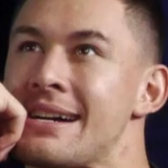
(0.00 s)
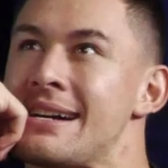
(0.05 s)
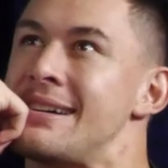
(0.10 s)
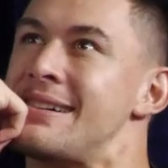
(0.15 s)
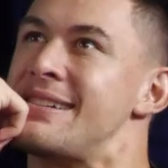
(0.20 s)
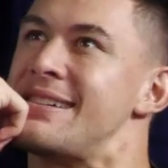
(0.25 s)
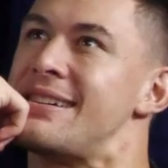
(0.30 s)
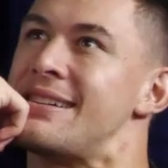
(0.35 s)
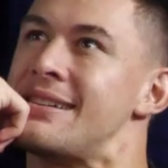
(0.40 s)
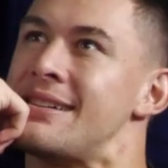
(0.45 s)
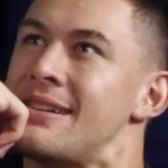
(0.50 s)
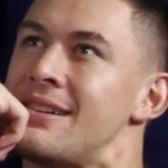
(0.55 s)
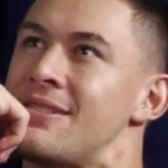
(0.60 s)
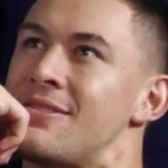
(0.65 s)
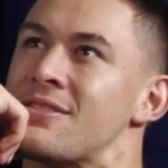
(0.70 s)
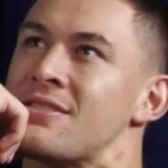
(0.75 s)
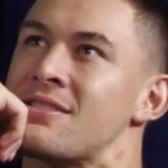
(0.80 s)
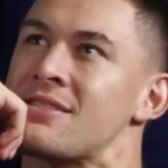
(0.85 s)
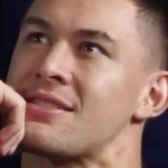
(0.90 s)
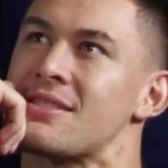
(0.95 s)
yeah,
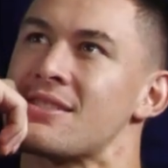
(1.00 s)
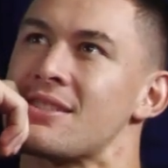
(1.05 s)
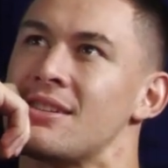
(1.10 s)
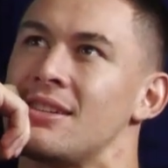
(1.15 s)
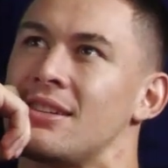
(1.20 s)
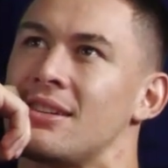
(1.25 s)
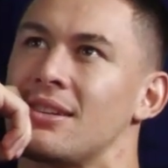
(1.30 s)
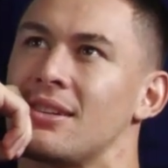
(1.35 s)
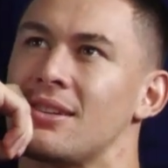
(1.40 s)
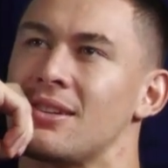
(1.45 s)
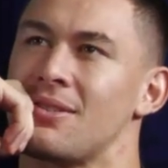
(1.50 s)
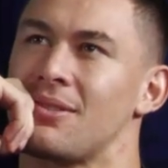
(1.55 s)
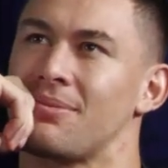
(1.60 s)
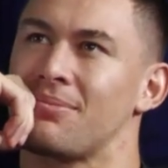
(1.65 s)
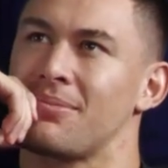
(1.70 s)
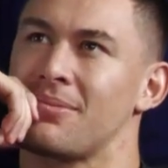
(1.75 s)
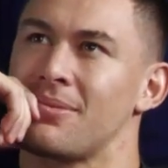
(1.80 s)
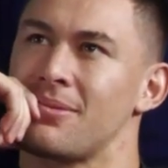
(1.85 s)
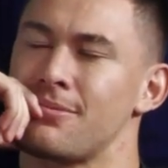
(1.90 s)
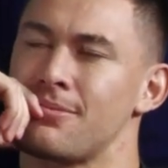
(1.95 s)
I was.
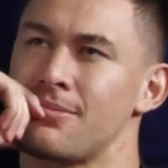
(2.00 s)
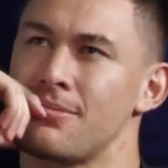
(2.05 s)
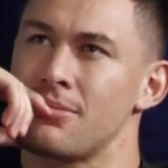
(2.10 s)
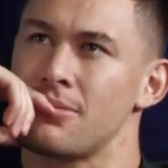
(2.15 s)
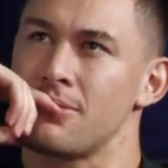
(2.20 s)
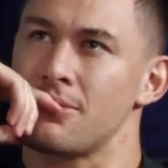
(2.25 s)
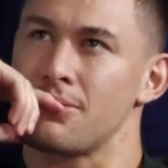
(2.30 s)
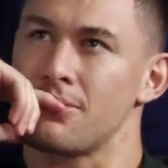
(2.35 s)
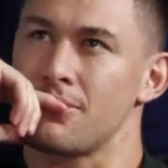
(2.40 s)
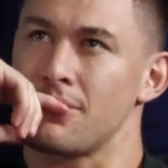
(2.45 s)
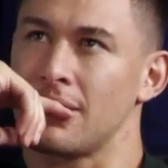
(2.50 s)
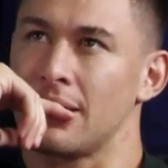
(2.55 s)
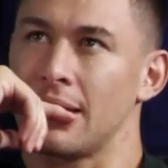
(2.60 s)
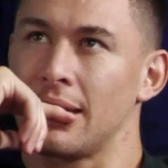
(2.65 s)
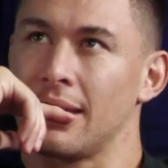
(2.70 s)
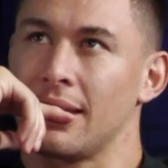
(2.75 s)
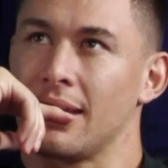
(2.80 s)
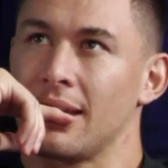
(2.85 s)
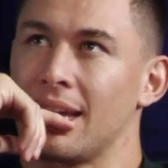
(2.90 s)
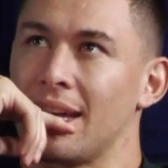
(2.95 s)
Um,
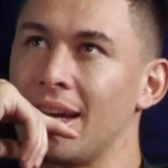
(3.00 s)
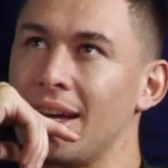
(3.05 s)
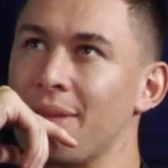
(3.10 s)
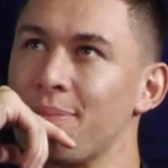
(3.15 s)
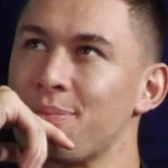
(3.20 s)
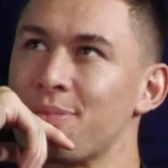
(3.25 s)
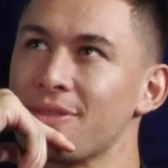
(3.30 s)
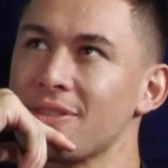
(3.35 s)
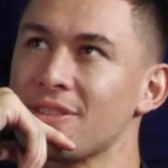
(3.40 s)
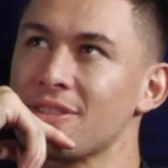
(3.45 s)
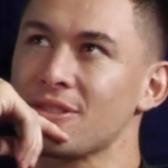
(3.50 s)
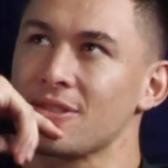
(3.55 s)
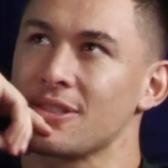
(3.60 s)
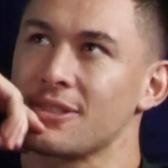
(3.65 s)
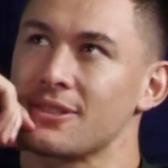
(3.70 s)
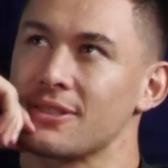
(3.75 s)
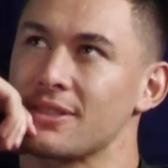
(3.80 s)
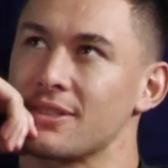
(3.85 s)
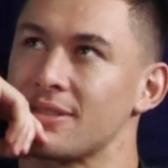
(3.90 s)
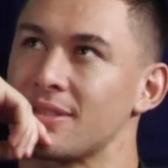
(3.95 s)
I'm pretty
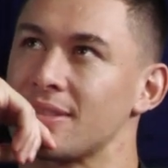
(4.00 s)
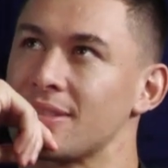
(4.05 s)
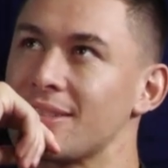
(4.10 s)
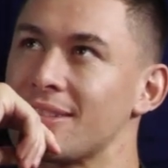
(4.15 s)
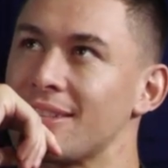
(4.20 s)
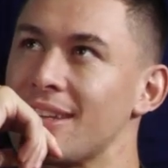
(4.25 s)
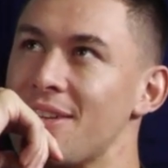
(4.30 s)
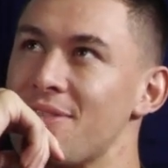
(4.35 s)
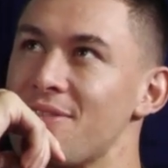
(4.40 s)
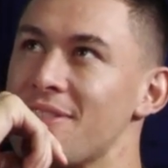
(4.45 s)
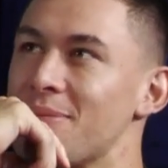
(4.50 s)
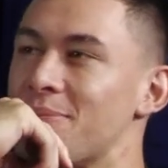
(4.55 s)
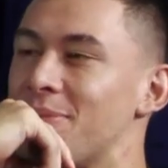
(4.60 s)
sure I was